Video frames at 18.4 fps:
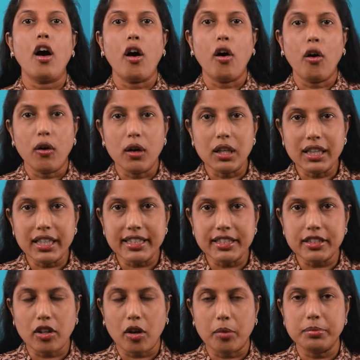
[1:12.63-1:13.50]
All
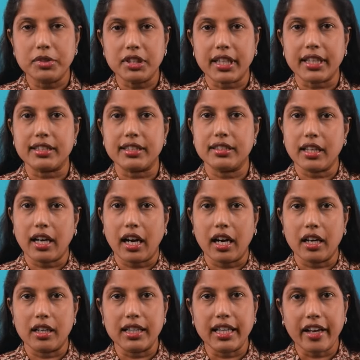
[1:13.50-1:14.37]
these objects
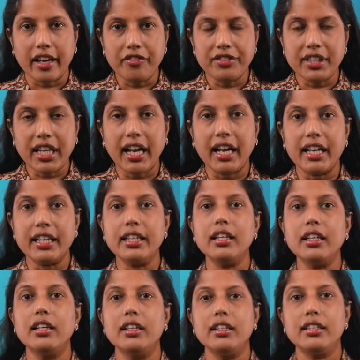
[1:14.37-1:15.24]
are left
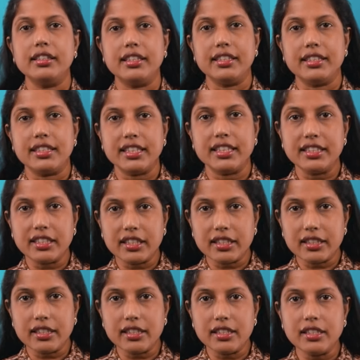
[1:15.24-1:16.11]
hand, the
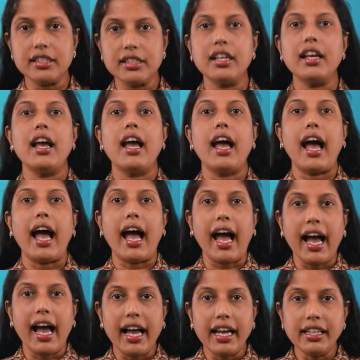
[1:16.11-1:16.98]
scissors
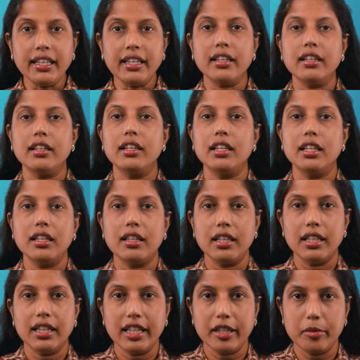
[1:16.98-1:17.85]
and
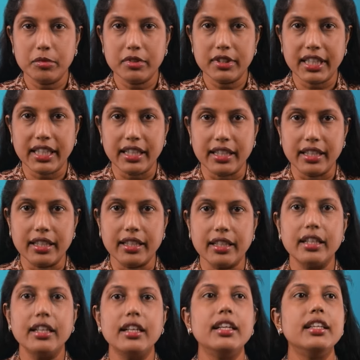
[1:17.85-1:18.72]
limonene.
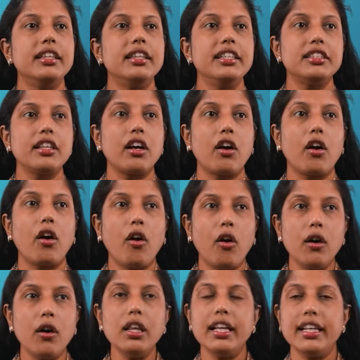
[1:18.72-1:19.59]
These are
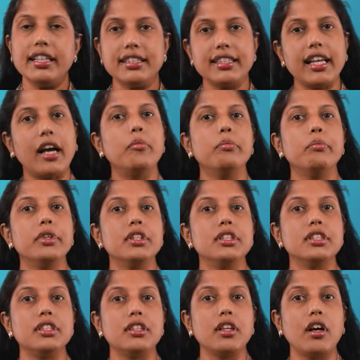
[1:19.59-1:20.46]
all
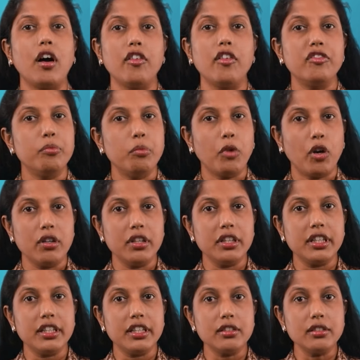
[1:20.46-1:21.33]
examples of
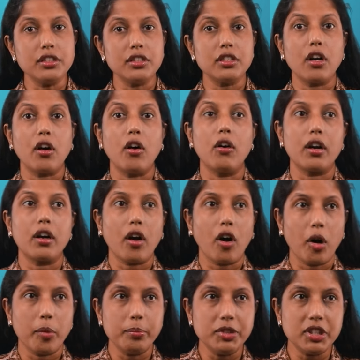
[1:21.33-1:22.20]
molecules or
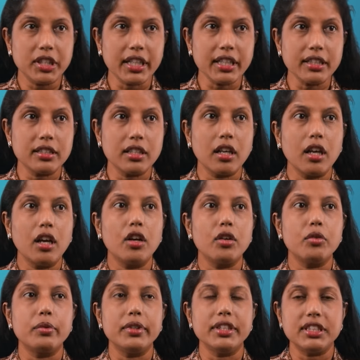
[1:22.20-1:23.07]
objects
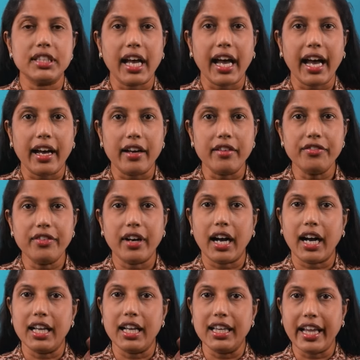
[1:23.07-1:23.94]
which have
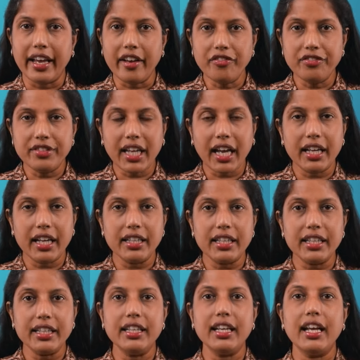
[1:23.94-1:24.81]
a
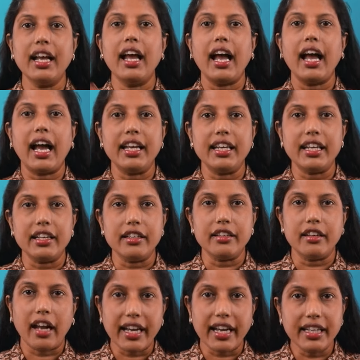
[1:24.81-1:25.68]
left-handed and
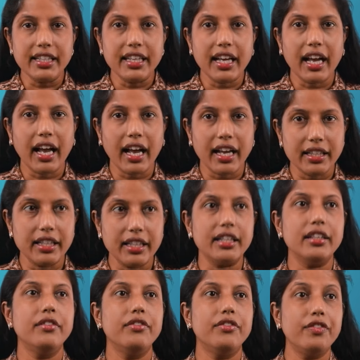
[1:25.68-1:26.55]
a
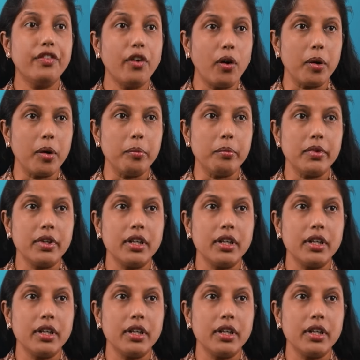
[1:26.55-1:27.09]
right-handed form.